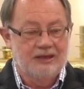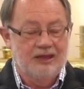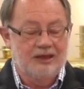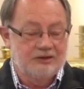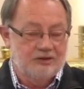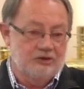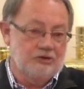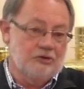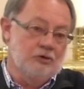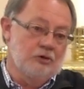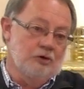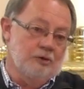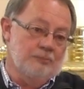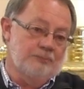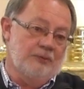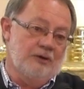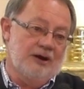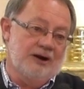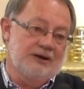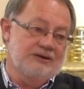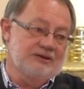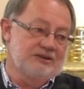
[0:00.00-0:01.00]
And the cool
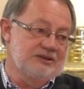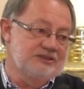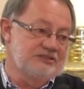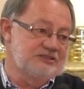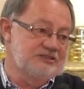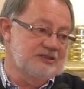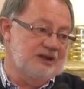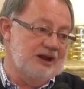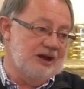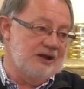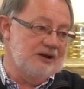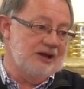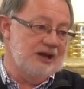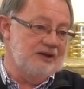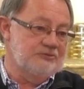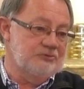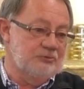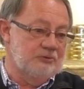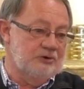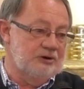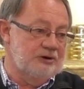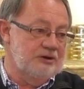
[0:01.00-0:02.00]
part is that I don't
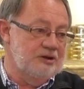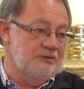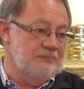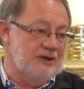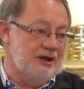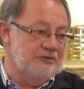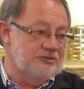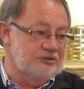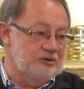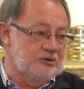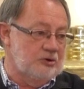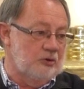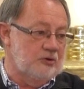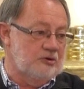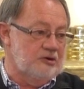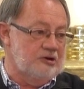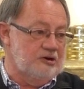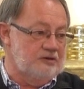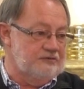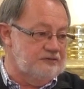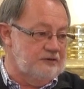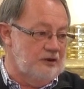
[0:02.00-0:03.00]
have to worry about the go
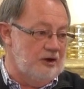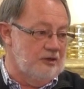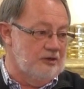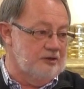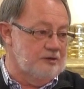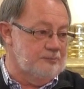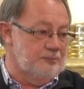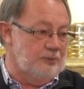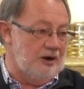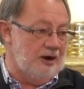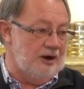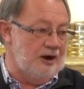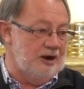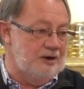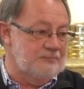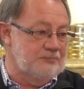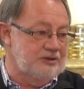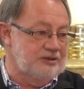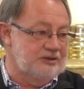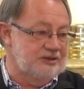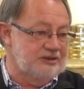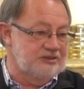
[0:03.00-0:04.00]
kart falling
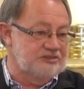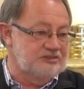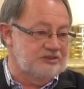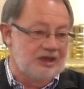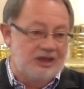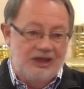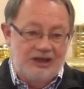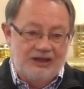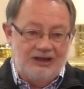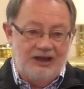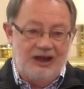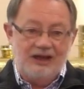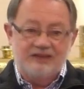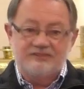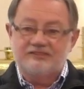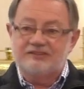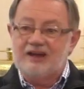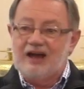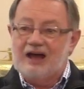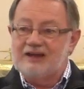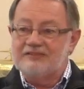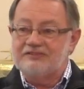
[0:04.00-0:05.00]
apart because
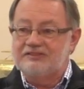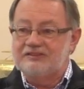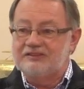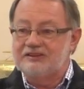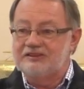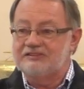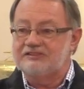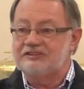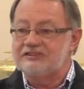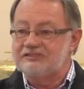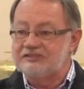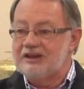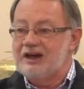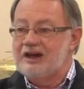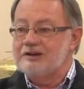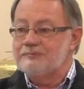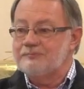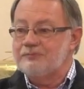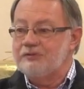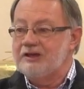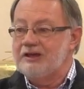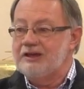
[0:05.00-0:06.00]
God's got this. He's
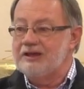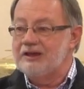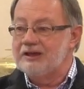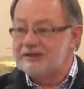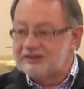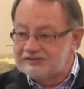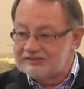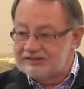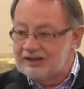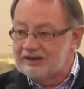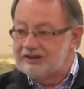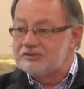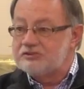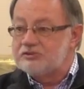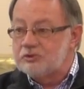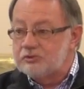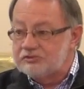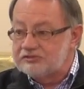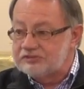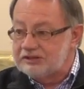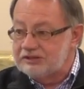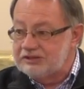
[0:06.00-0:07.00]
got a plan. He's got a
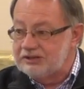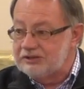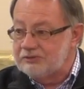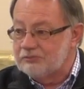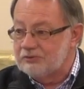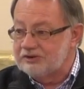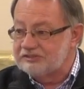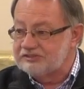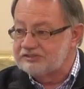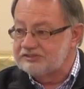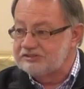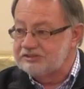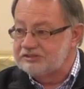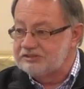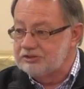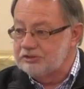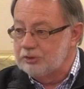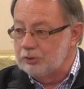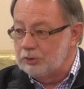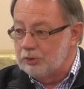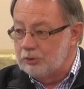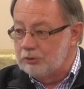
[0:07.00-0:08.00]
new thing He wants to
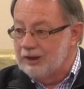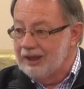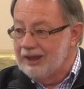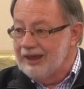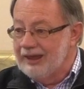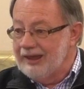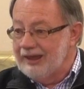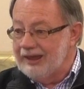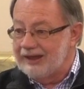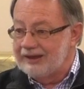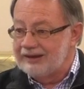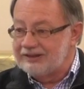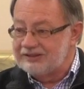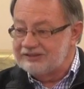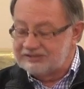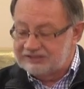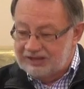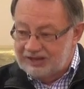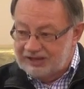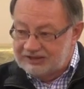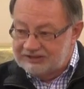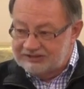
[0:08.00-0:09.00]
do. And He
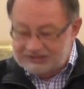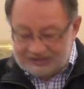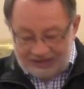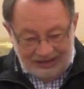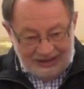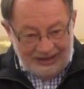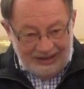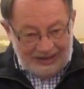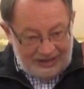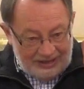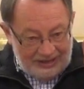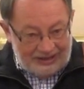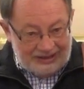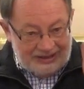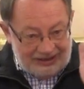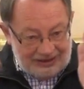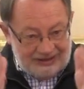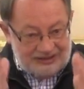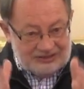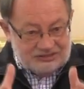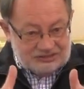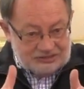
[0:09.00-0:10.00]
says,
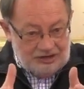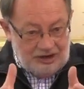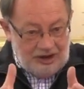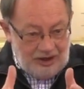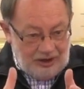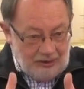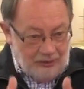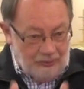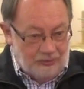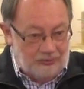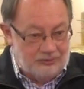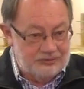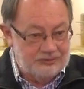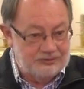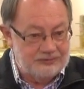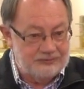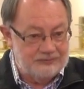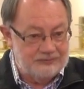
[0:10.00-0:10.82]
Let's go.